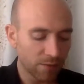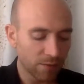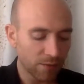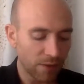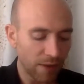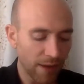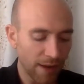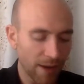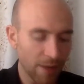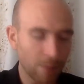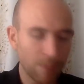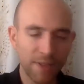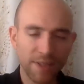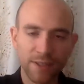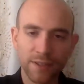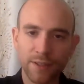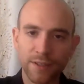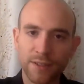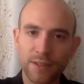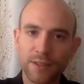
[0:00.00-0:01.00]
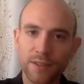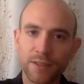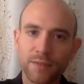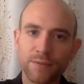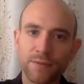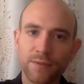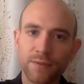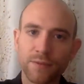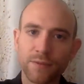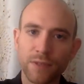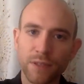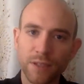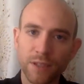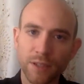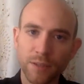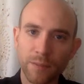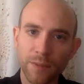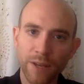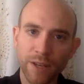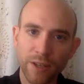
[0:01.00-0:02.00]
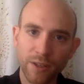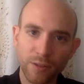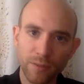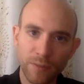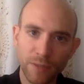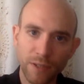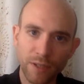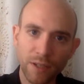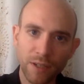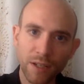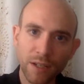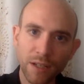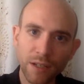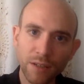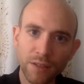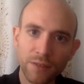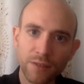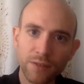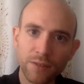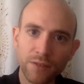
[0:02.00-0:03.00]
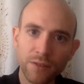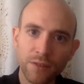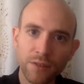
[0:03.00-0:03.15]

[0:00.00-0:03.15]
happiness is fulfilling my human needs